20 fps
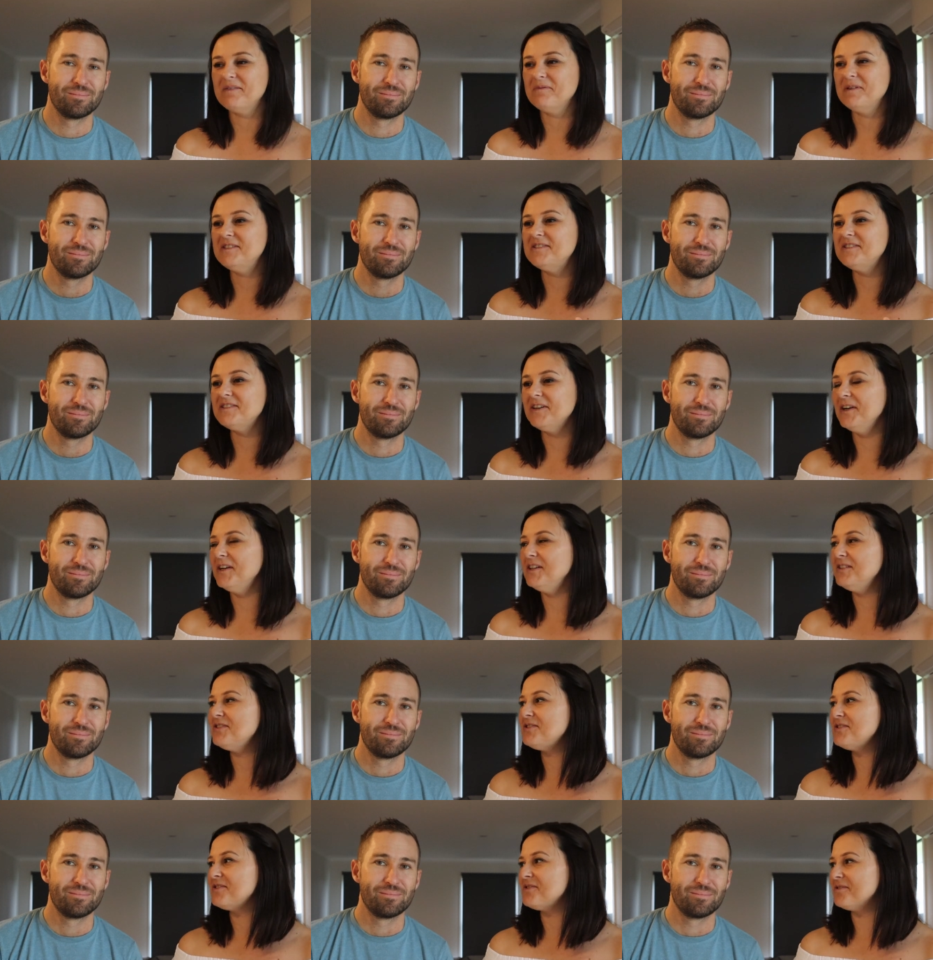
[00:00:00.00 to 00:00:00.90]
Speaker 1: that we
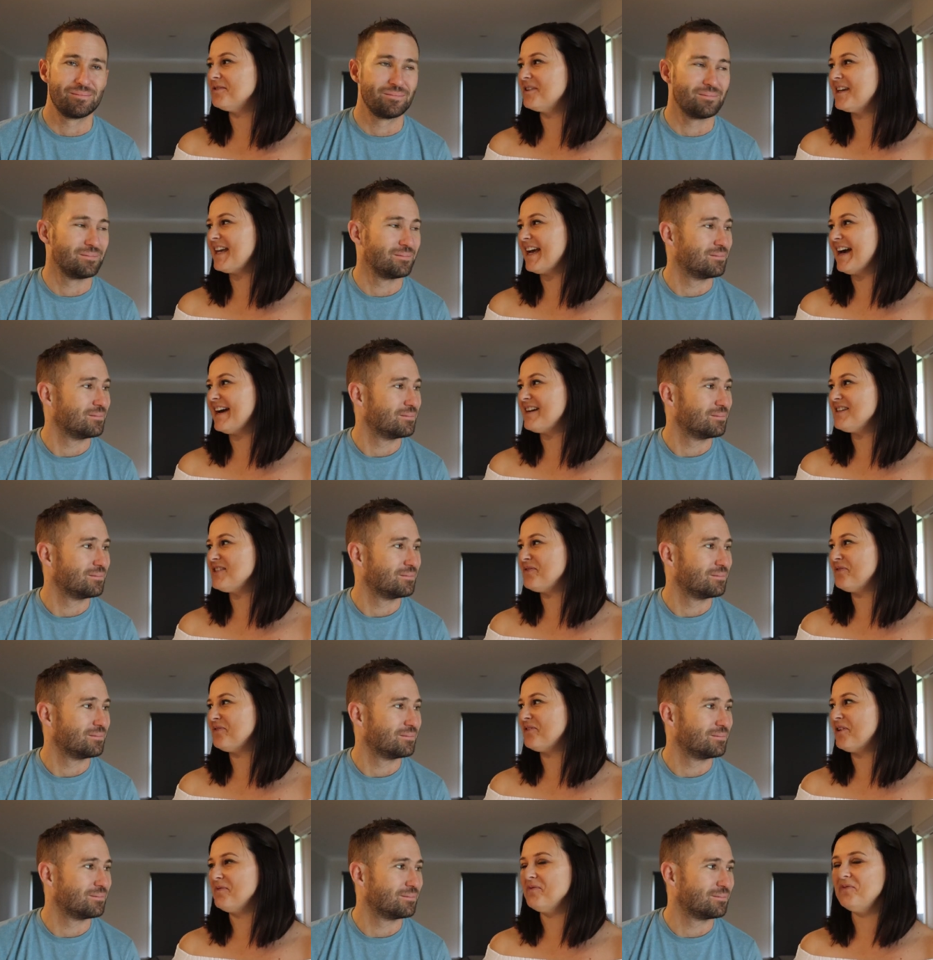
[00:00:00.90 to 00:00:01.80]
don't draw cash
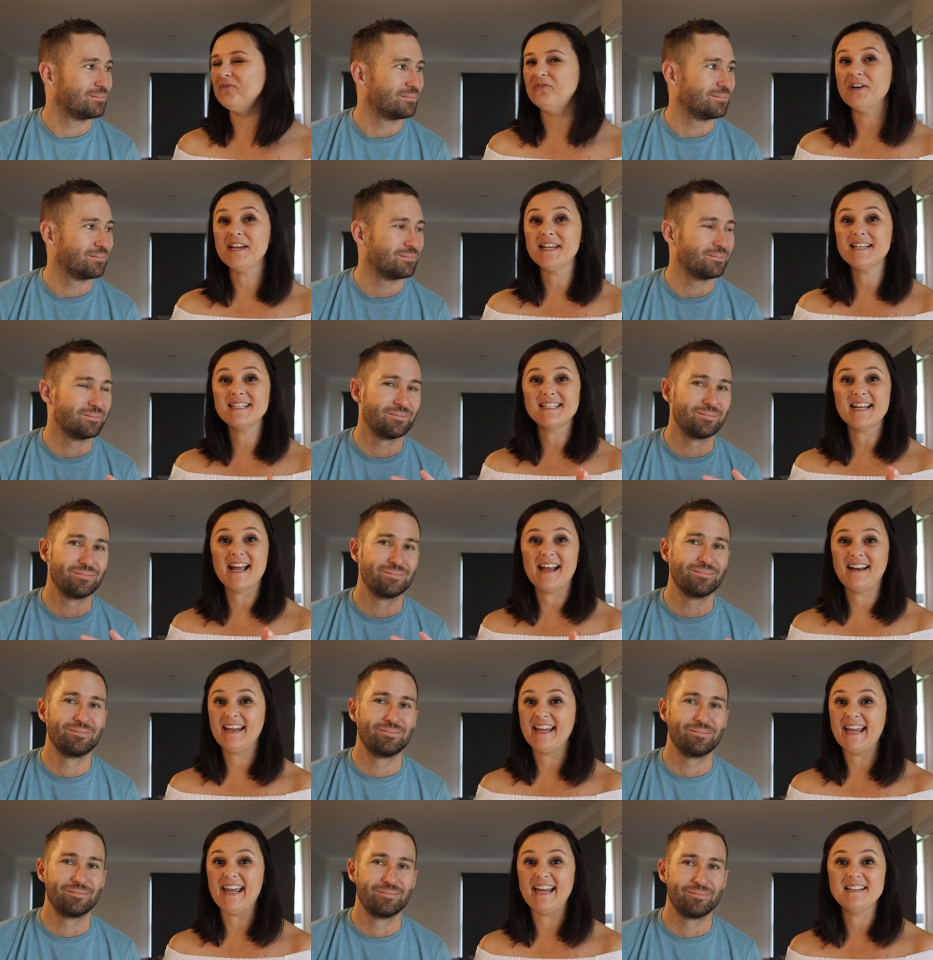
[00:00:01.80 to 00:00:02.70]
from
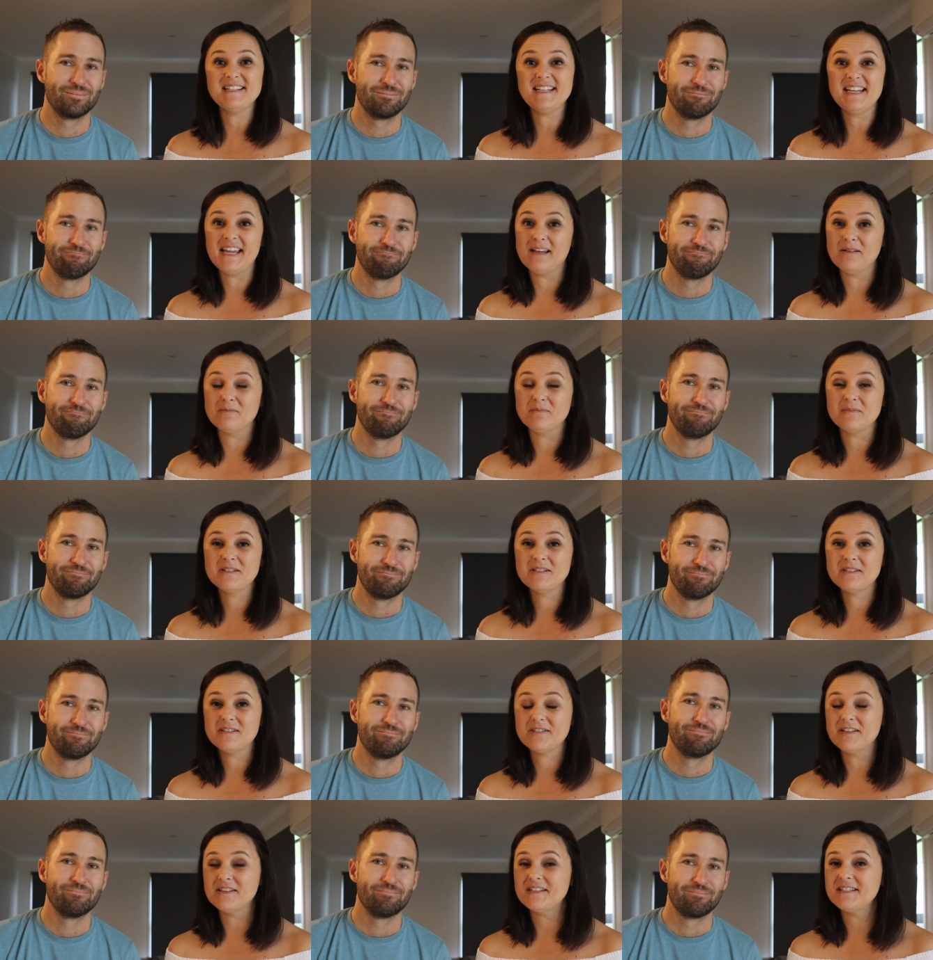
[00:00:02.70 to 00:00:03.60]
freestanding ATMs.
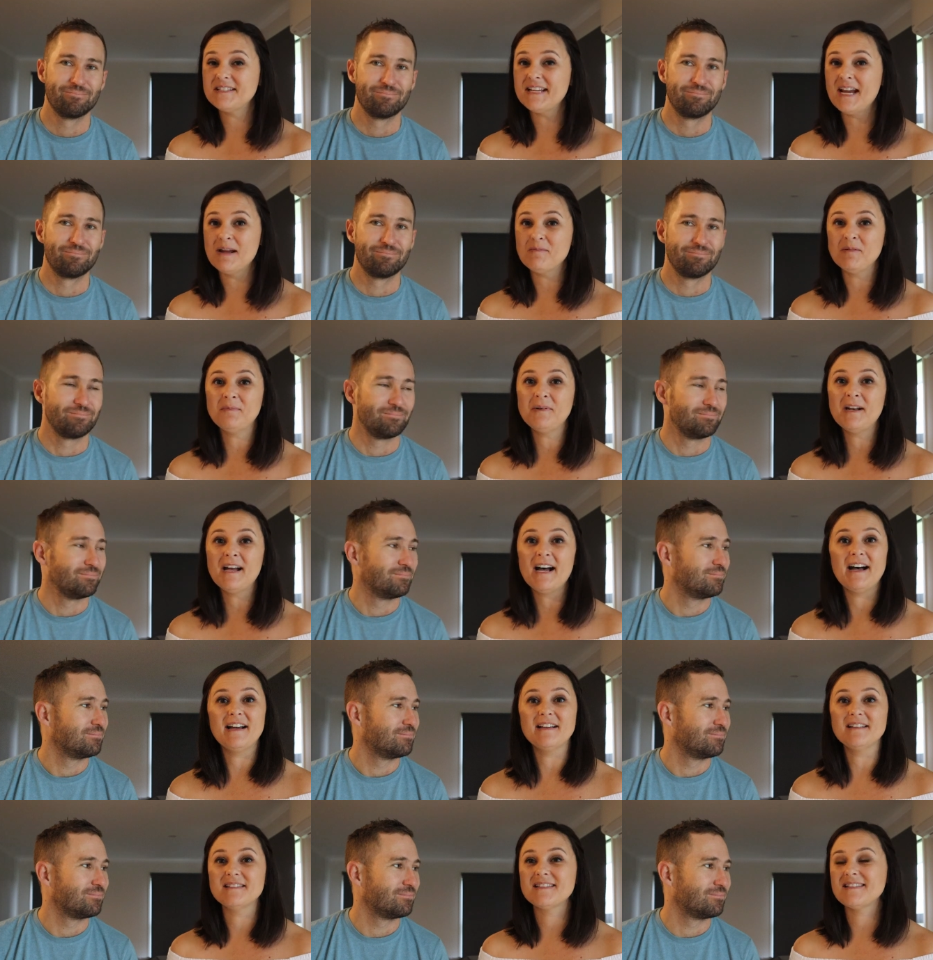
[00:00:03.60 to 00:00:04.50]
So the same
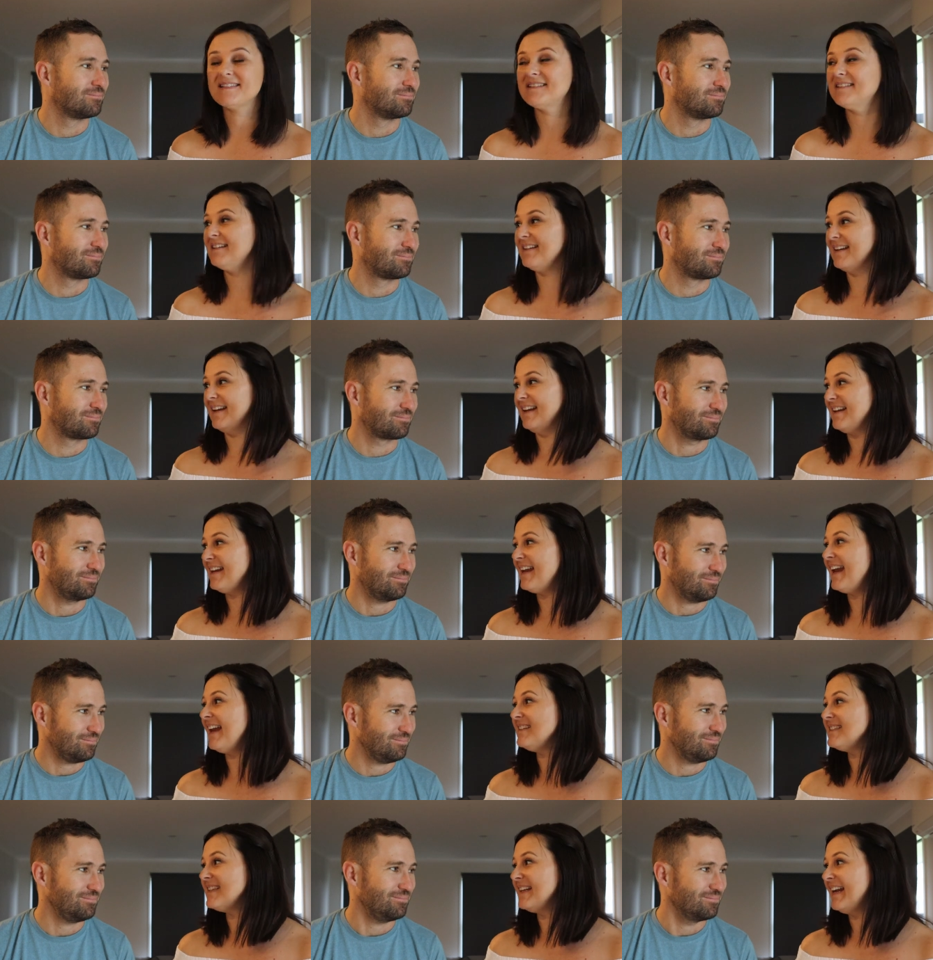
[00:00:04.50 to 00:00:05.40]
applies in
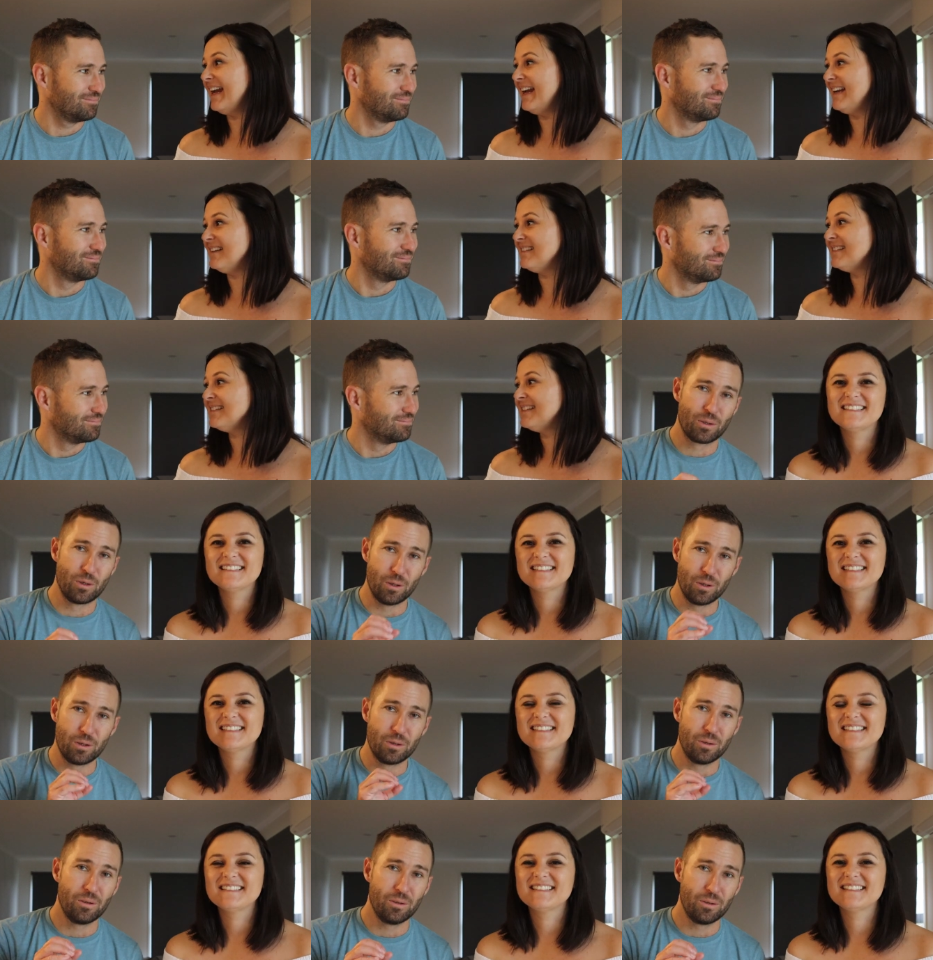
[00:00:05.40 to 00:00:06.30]
KZN.
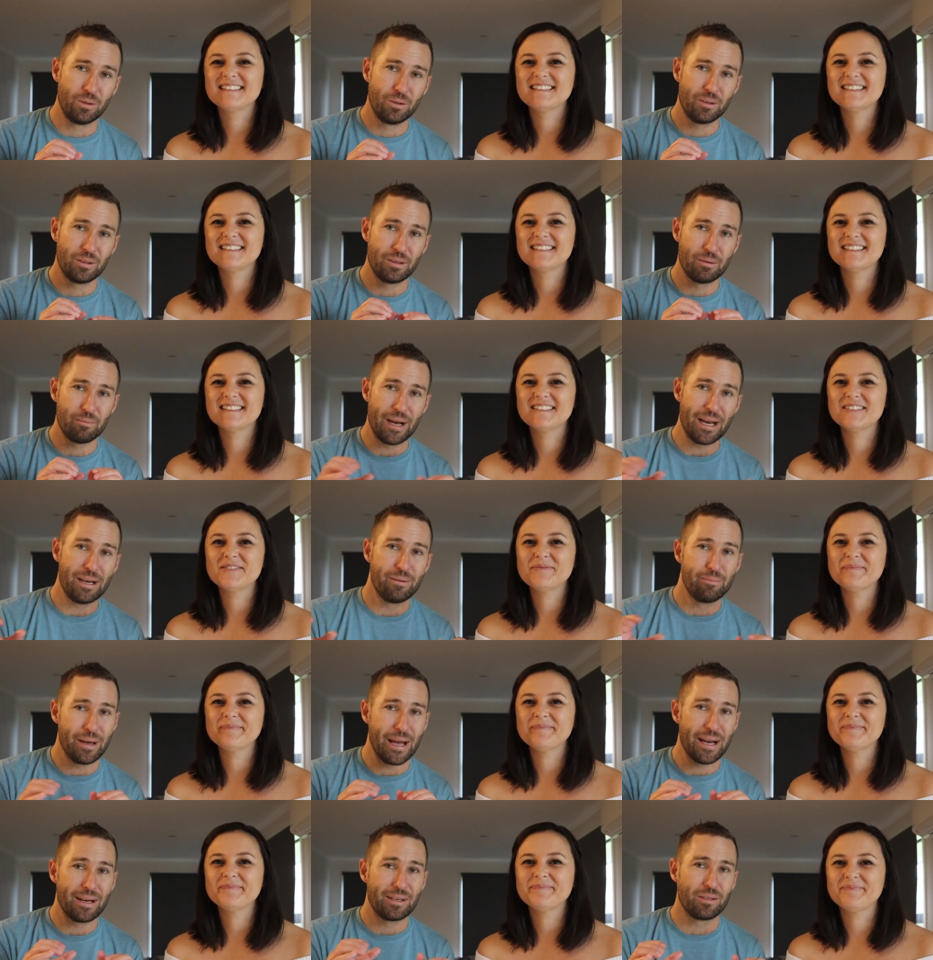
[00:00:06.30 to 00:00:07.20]
Speaker 2: Google the
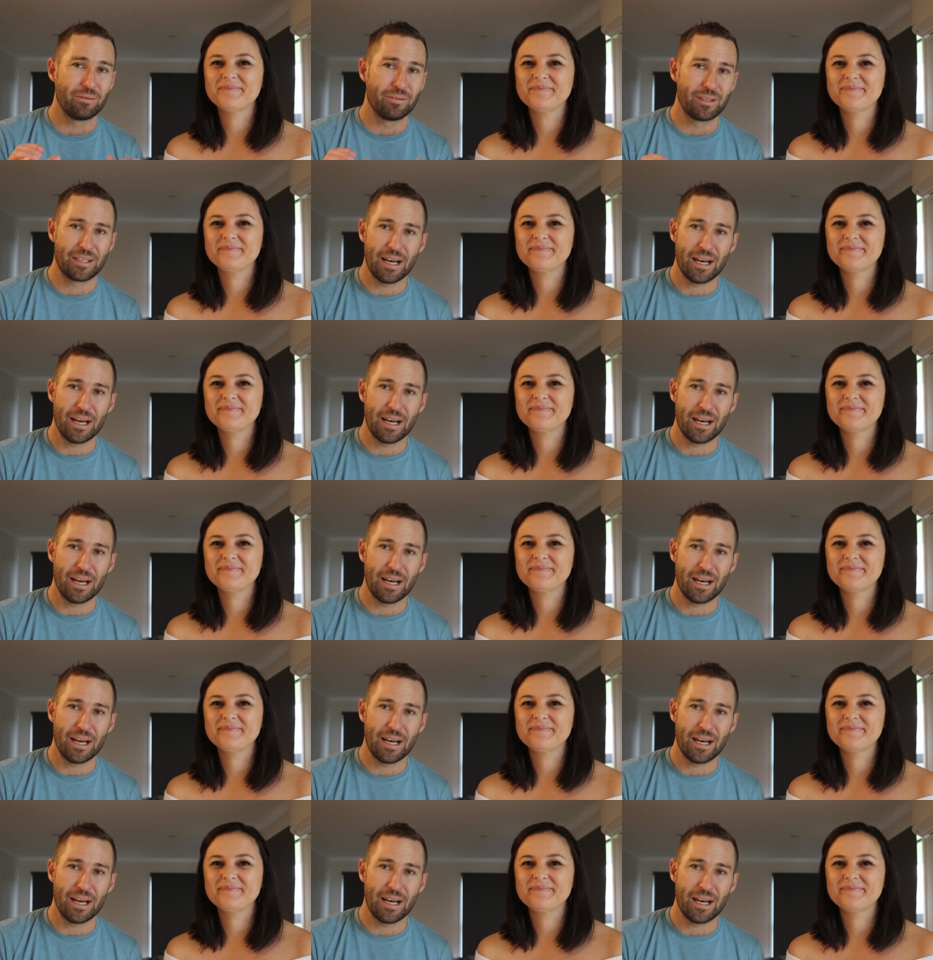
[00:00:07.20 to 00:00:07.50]
main banks of a